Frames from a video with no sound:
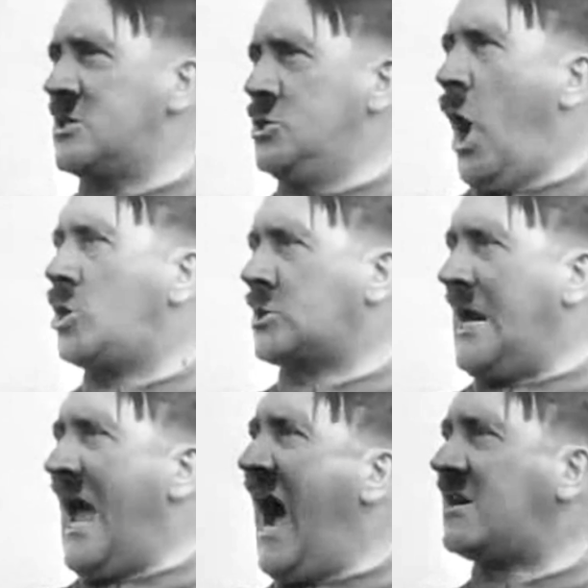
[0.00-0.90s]
which he
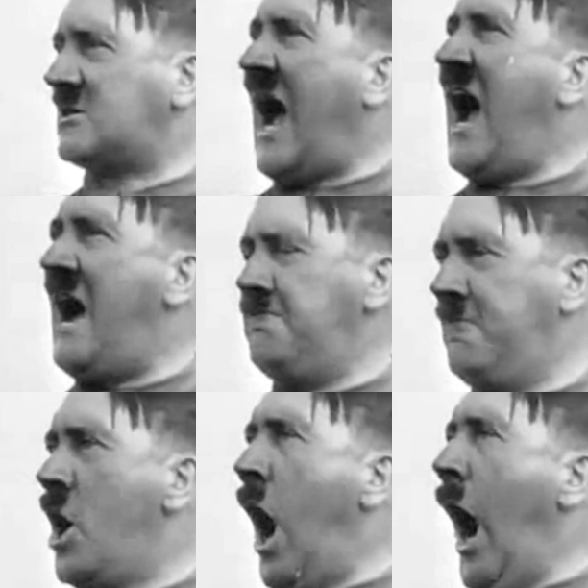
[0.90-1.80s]
followed by
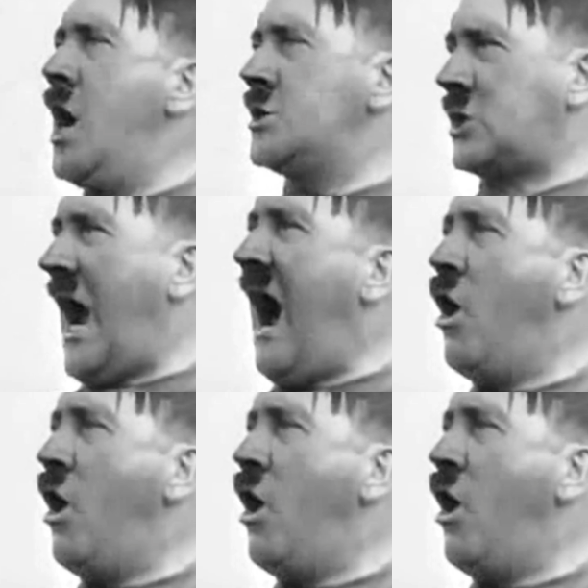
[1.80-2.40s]
doing what he did.